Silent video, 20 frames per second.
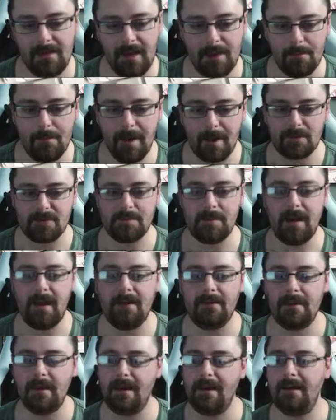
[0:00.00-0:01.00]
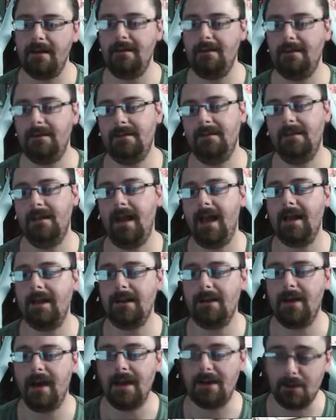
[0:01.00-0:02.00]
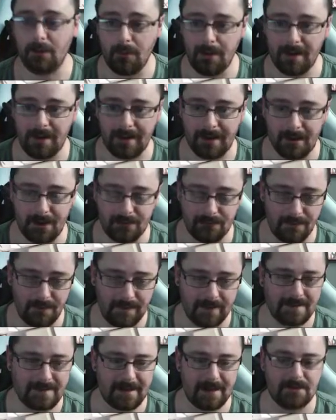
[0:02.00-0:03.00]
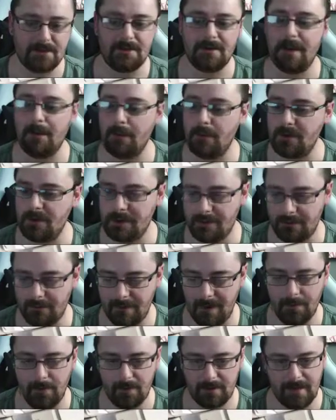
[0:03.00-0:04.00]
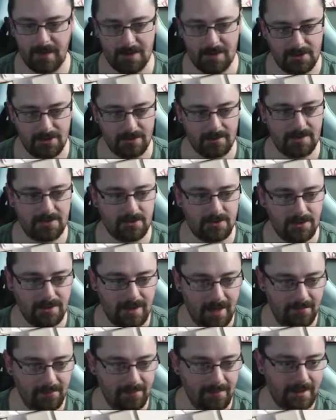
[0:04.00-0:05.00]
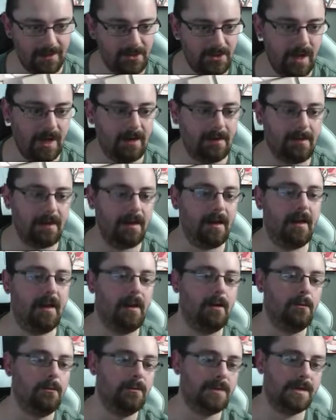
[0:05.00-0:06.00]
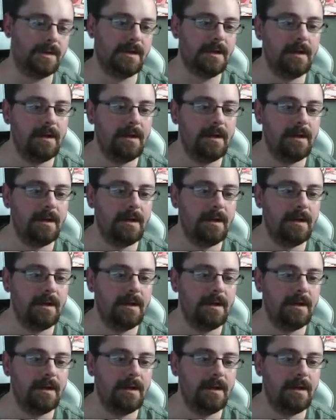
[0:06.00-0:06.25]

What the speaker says: mouse mat. Egler and Querdenko run the International Kit, which is a great podcast. You guys should definitely check that out.